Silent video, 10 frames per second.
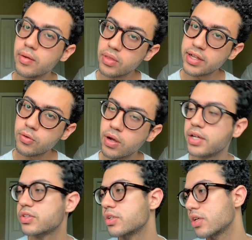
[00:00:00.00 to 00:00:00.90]

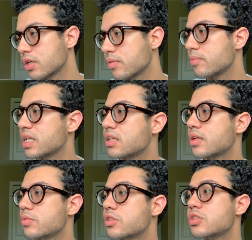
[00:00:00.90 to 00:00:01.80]
Likewise, in Europe, many
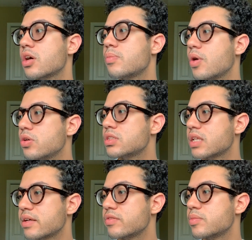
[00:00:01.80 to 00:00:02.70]
liberals opposed
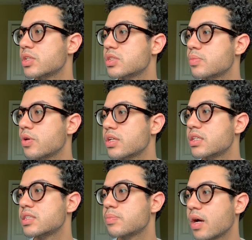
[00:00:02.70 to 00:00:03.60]
slavery but supported
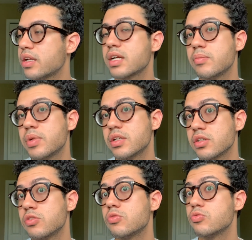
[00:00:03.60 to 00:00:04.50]
despotic
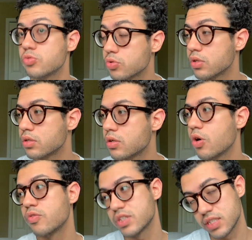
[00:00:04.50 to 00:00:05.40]
imperial rule
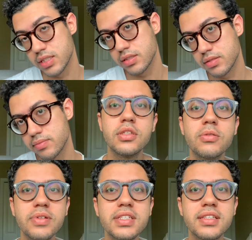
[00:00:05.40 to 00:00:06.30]
overseas. To
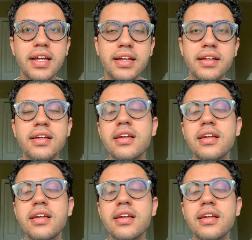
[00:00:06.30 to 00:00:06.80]
this day,